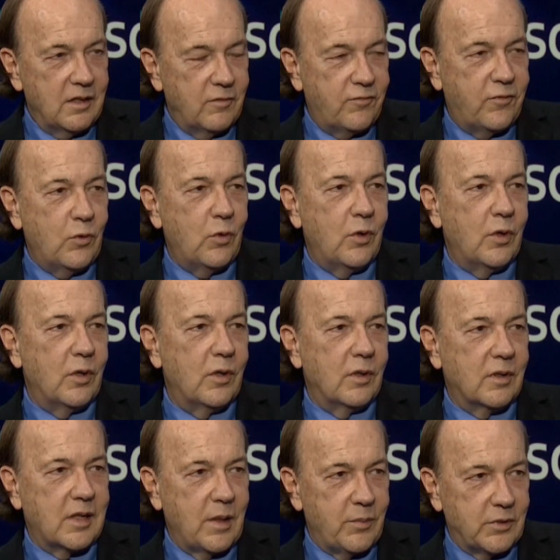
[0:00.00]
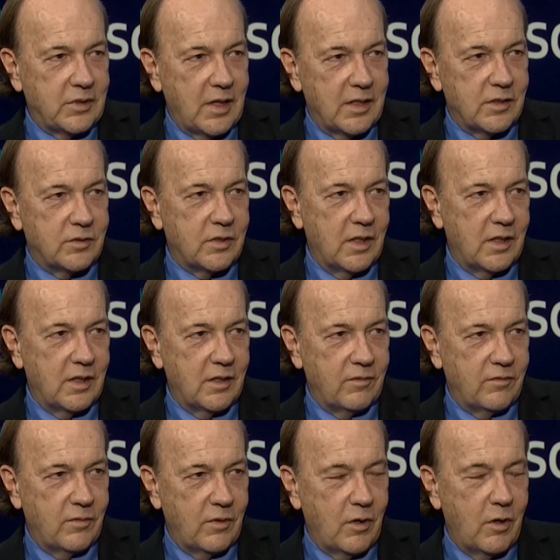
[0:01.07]
four a couple times,
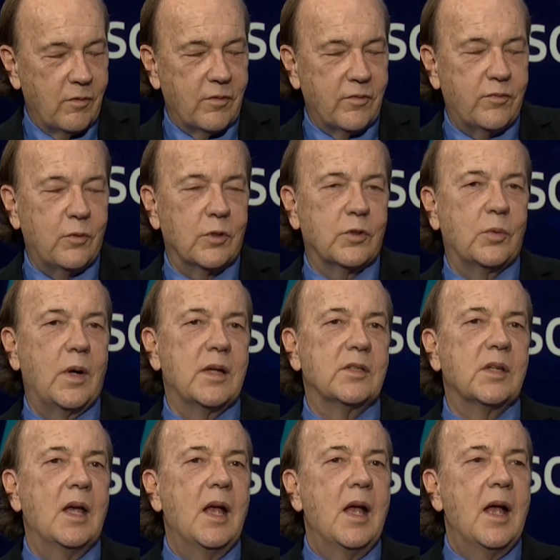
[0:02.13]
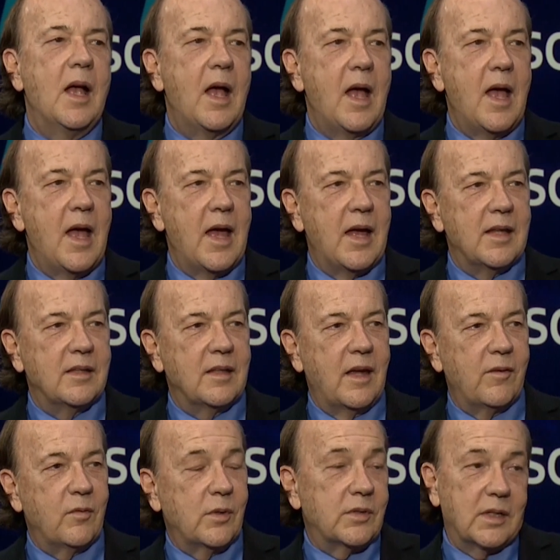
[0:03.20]
over four twice. And
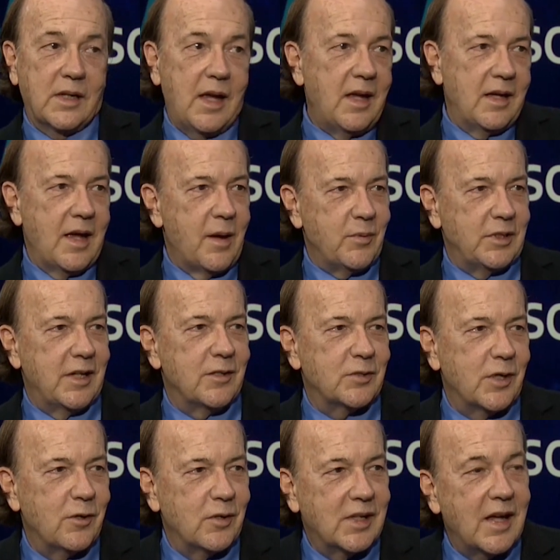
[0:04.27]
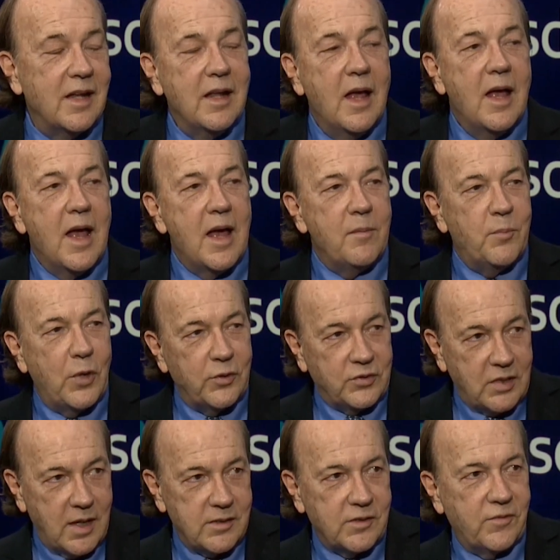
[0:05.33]
everyone's like, hey, happy days are here again. And both
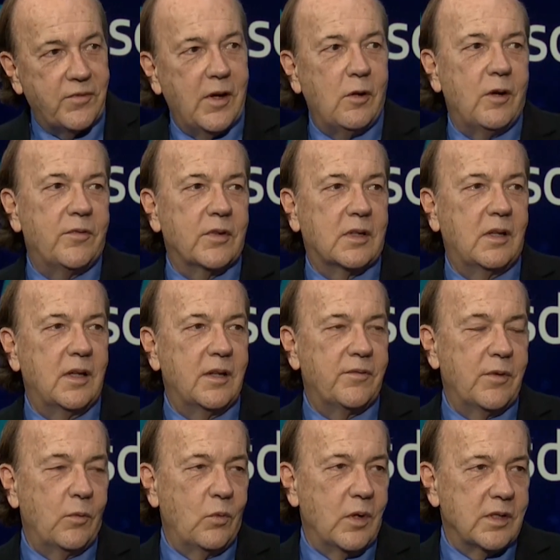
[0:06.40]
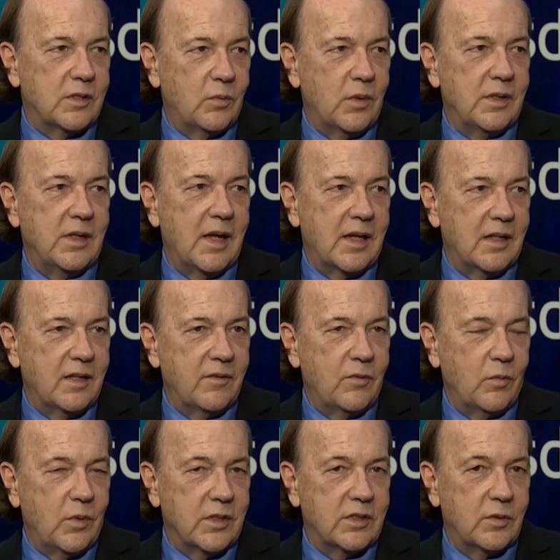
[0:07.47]
times it fell off a cliff, and once it went negative
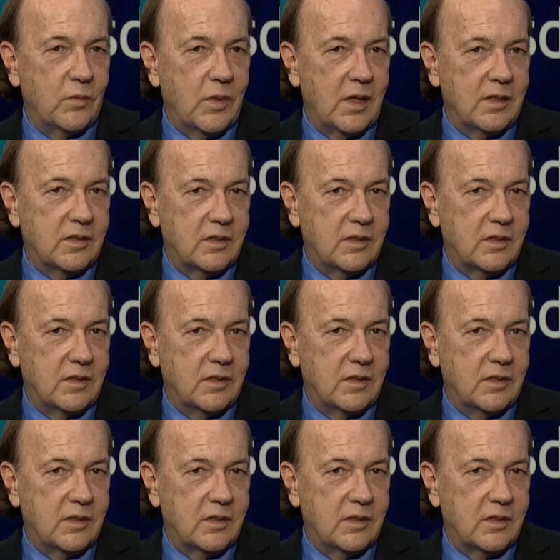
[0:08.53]
and once it went